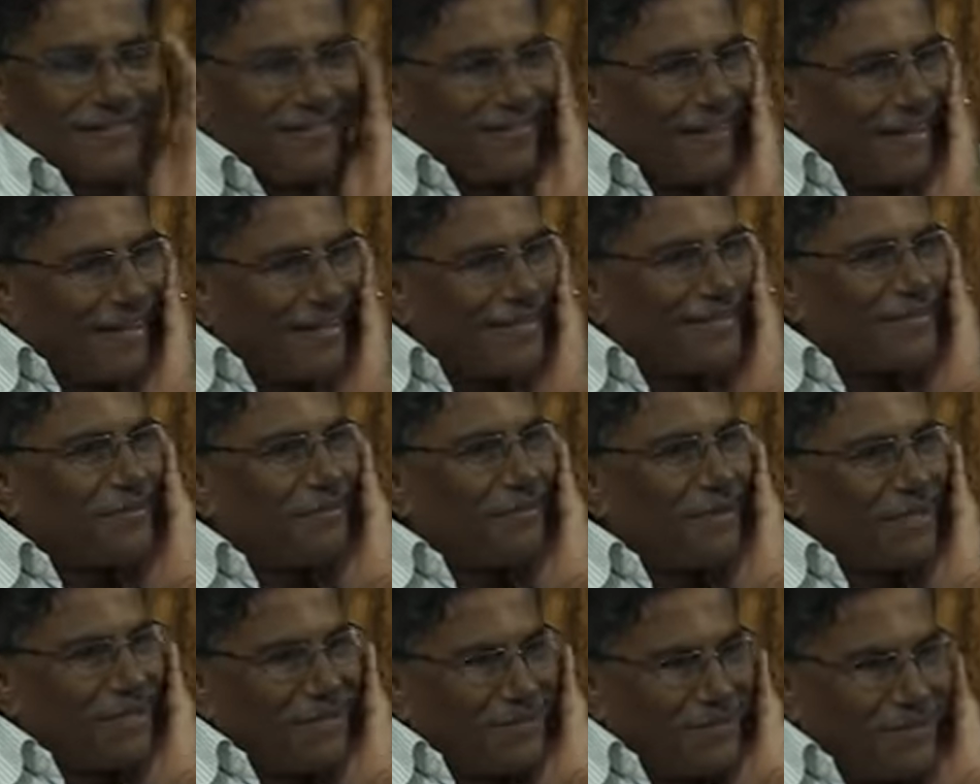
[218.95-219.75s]
That's the
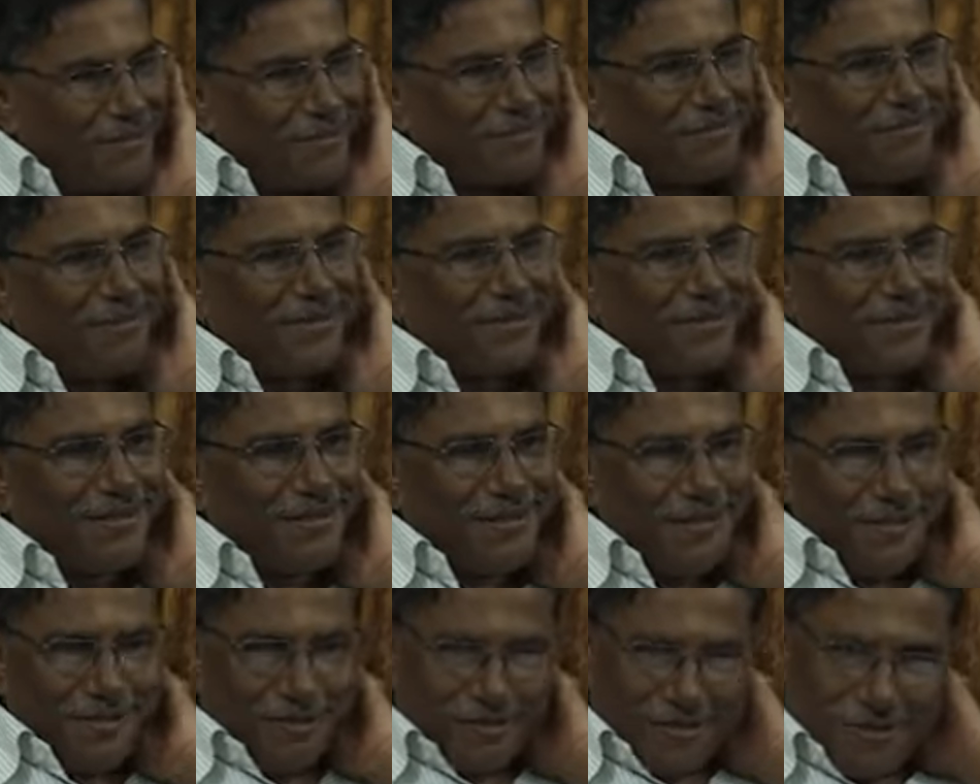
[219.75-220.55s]
way it should be.
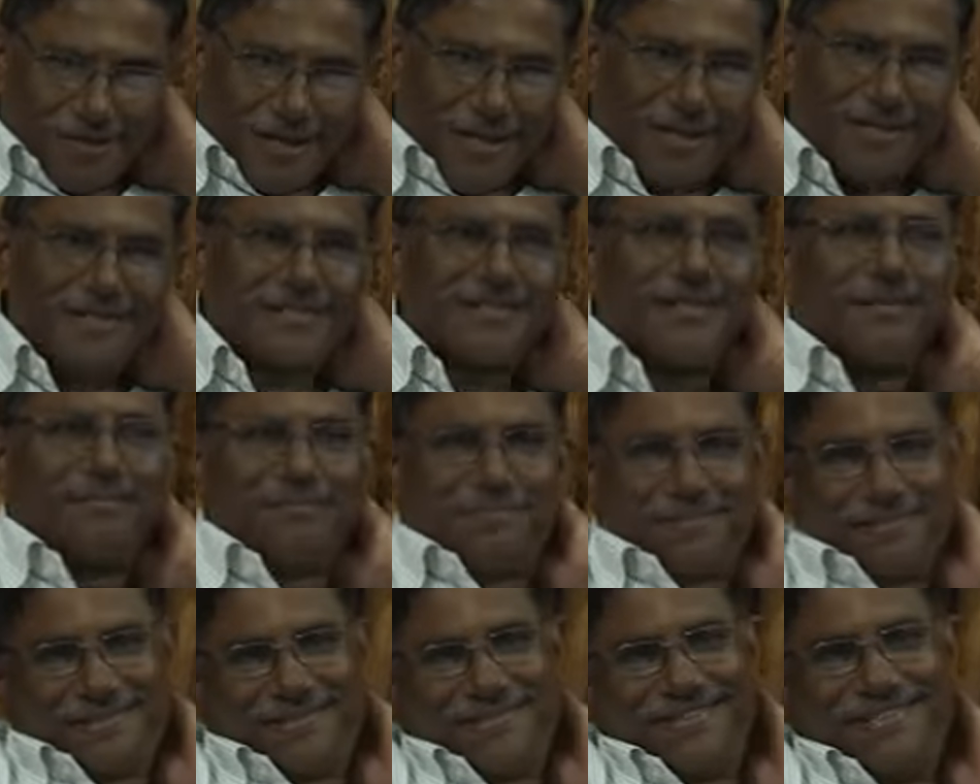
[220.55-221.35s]
You should
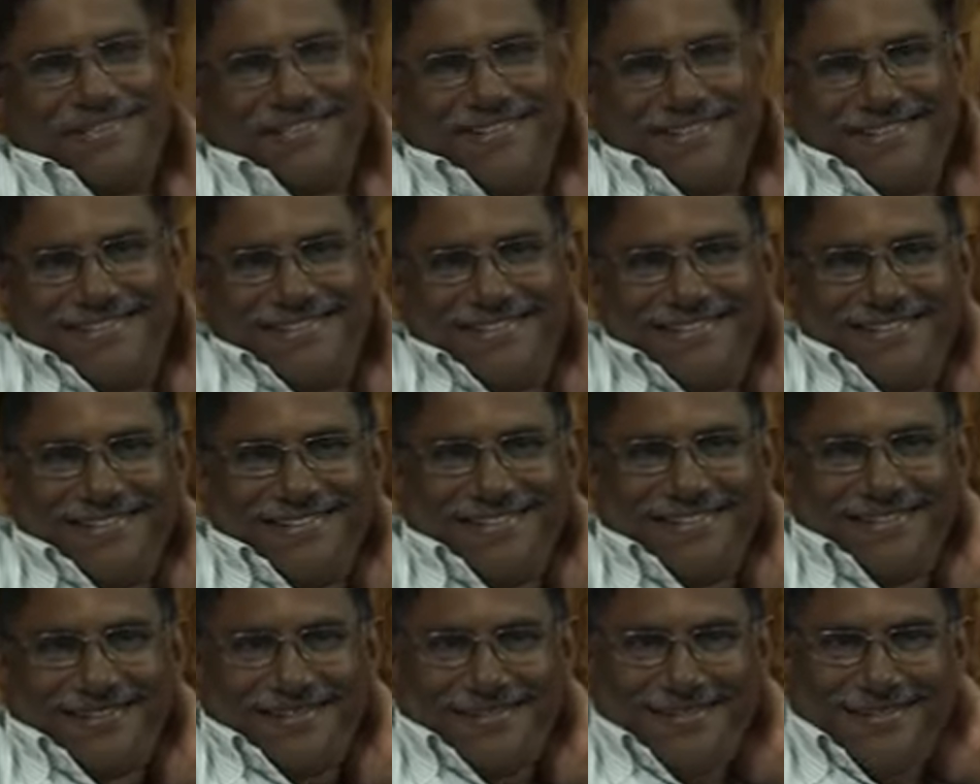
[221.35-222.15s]
accept,
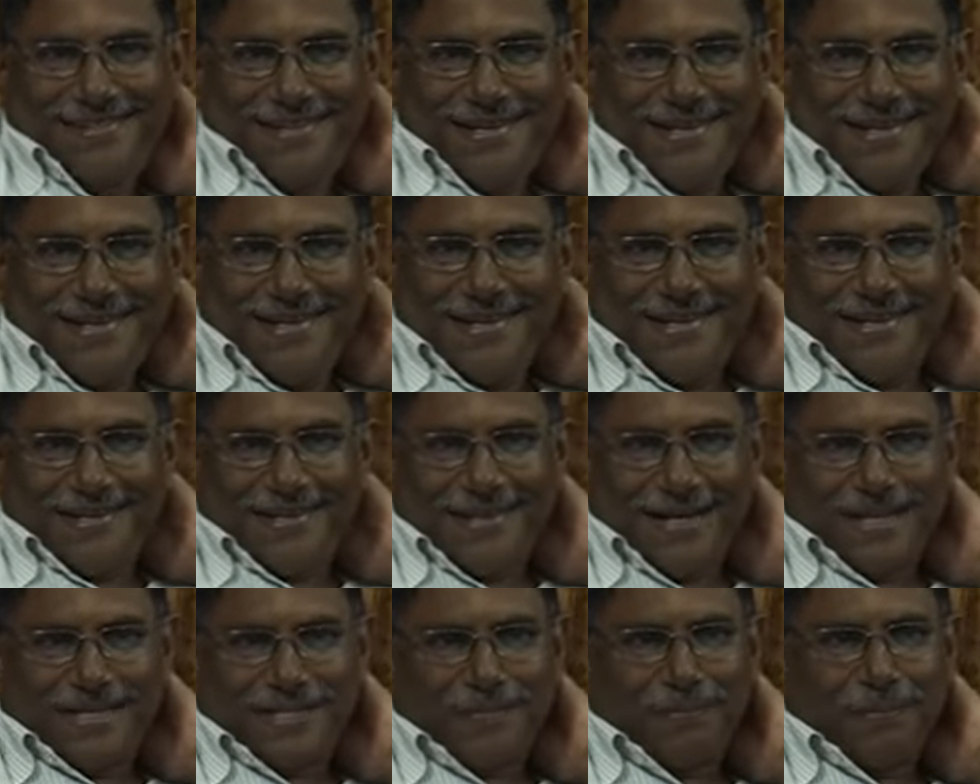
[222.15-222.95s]

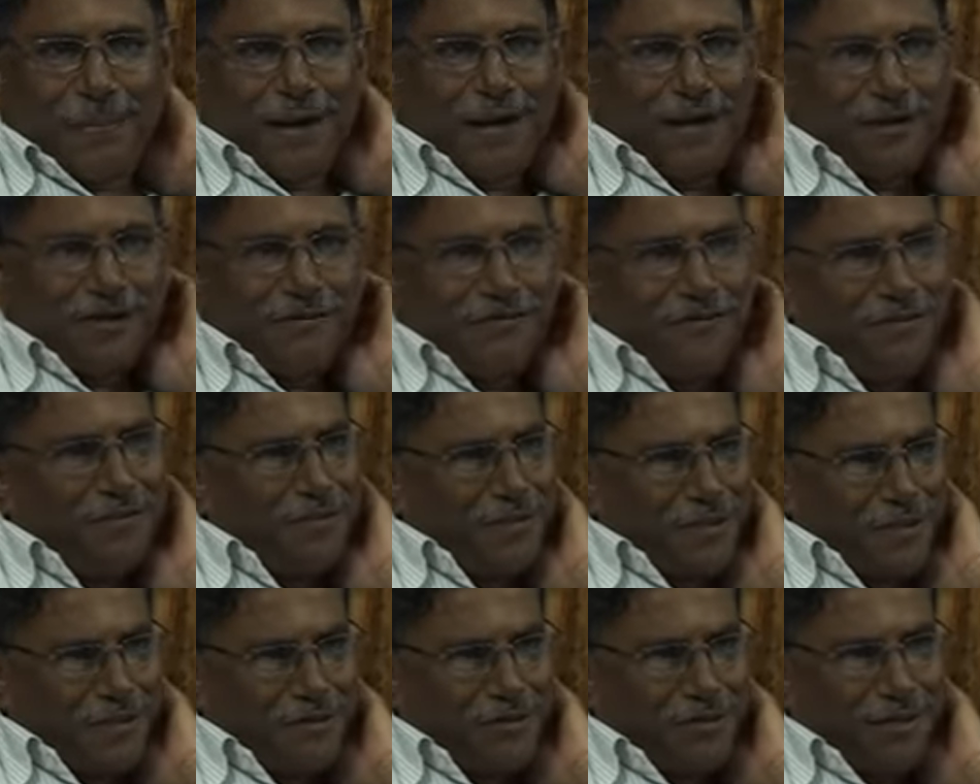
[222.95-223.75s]
That's a part of your
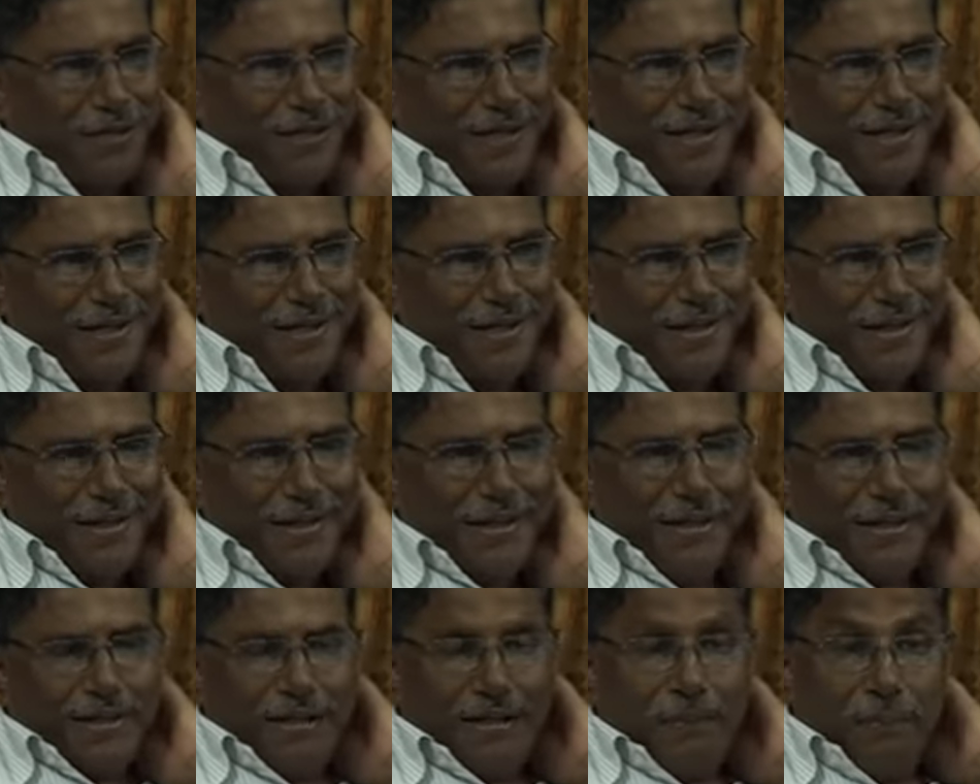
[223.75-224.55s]
maturity.
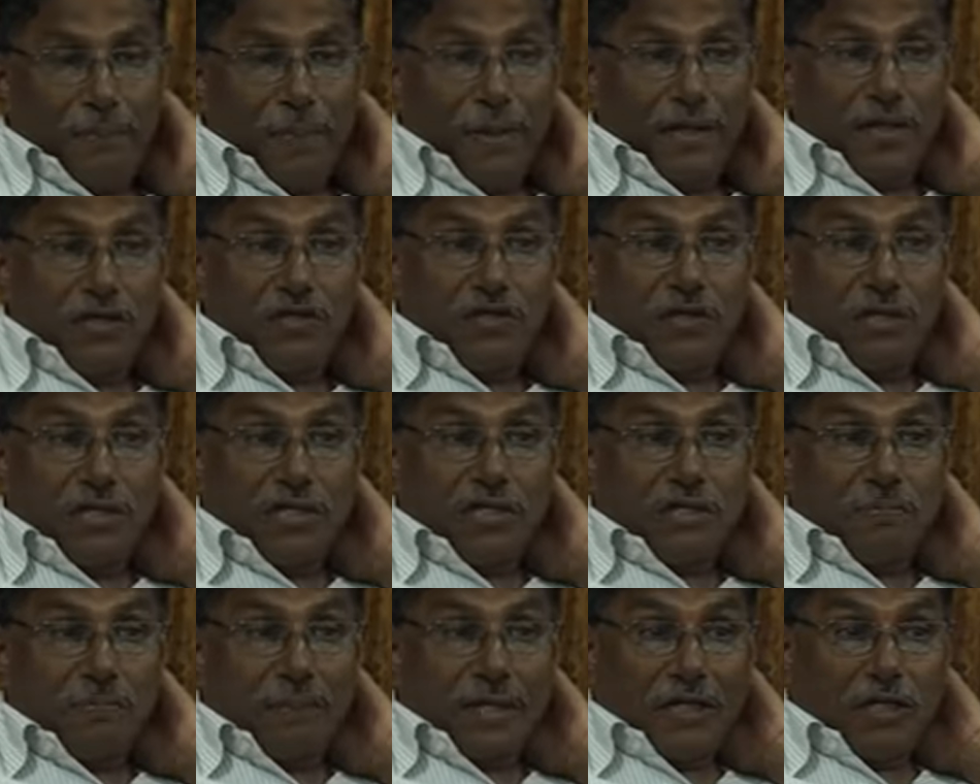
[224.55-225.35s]
A person
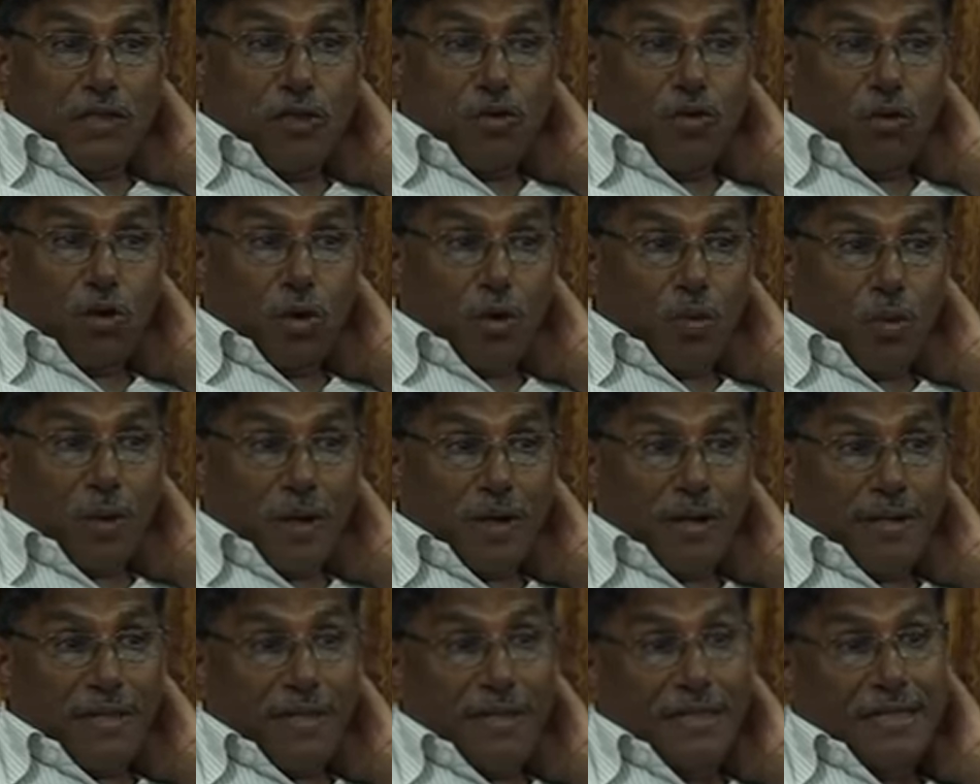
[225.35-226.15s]
is mature
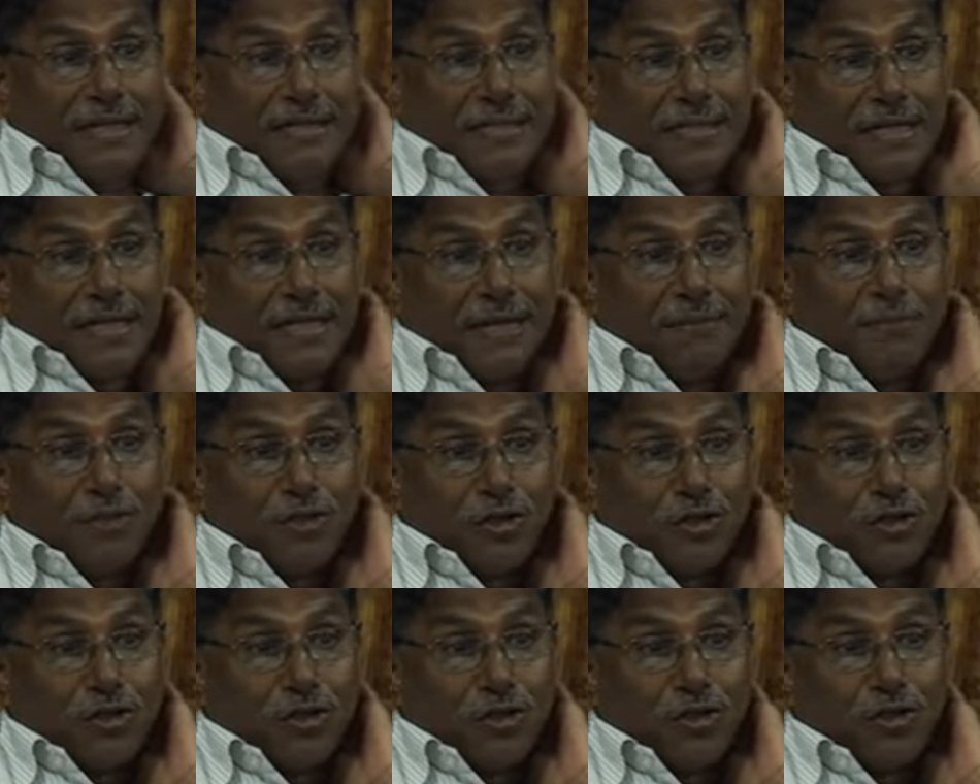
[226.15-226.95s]
when he is
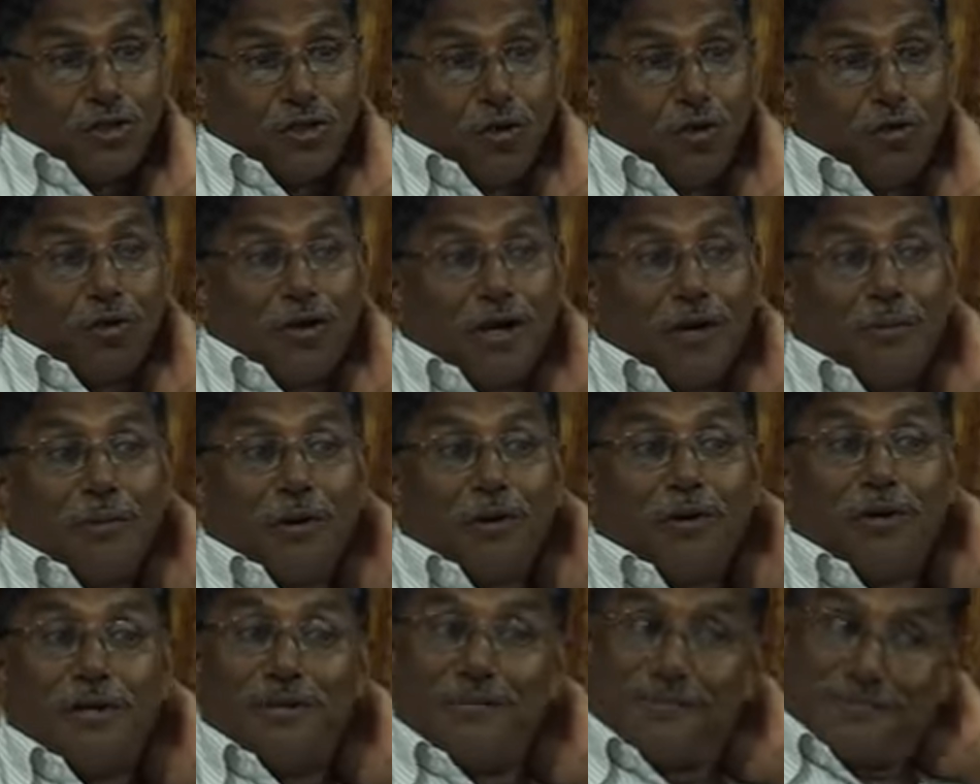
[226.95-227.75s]
able to joke
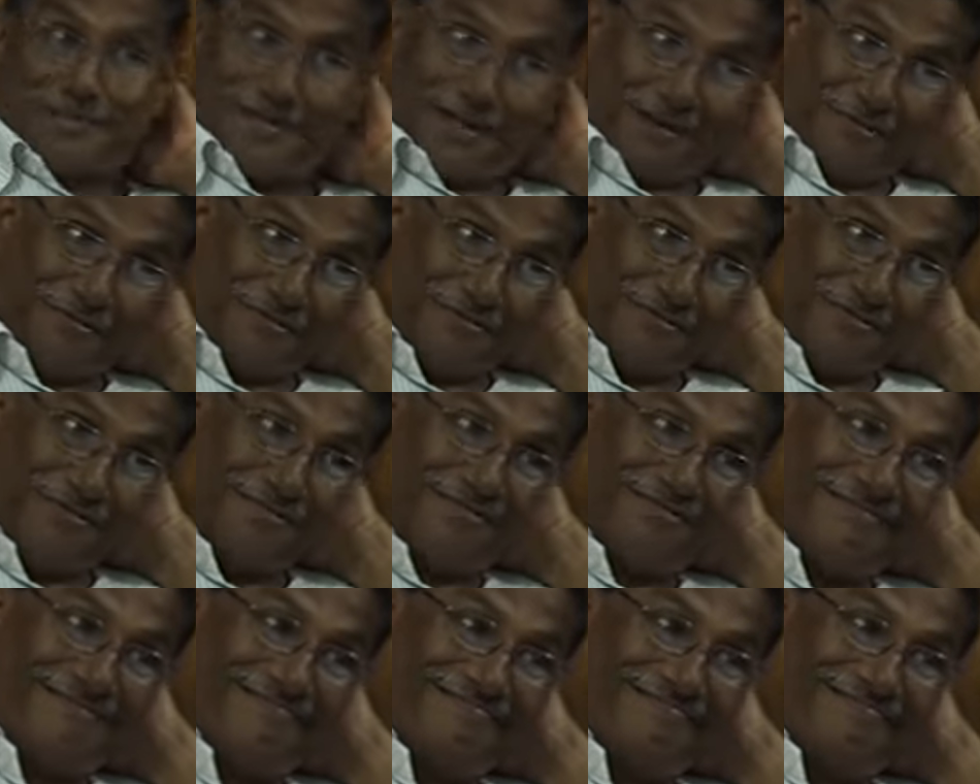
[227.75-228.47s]
about himself.